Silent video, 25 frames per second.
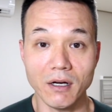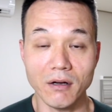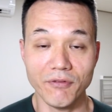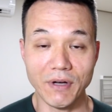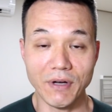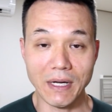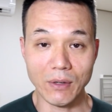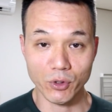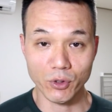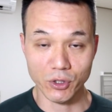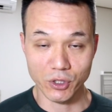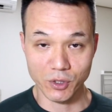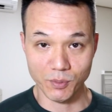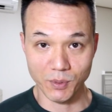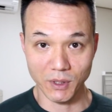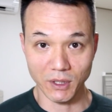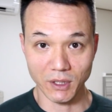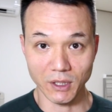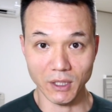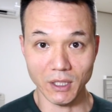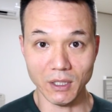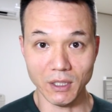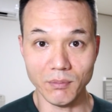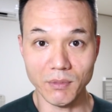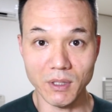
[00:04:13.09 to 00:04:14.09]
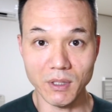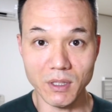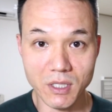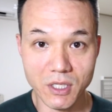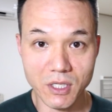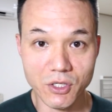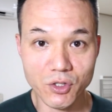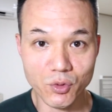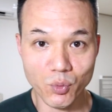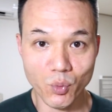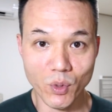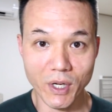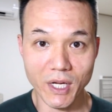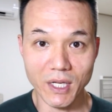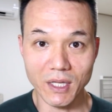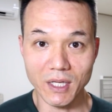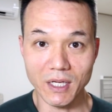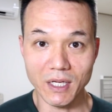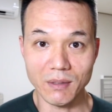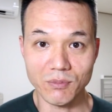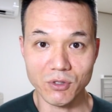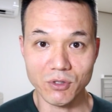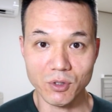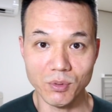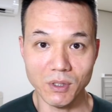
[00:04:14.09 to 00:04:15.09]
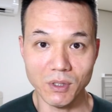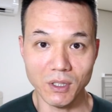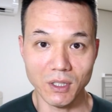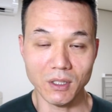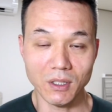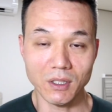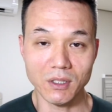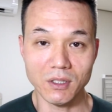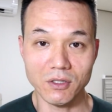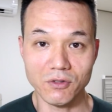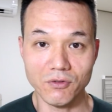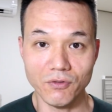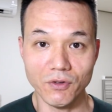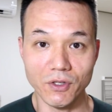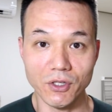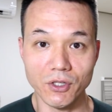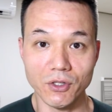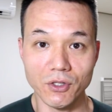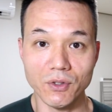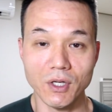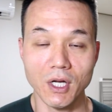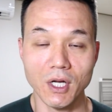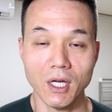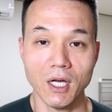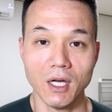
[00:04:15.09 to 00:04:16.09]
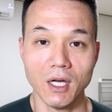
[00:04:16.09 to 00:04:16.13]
If I were to speak to them in this way that I'm speaking on this video,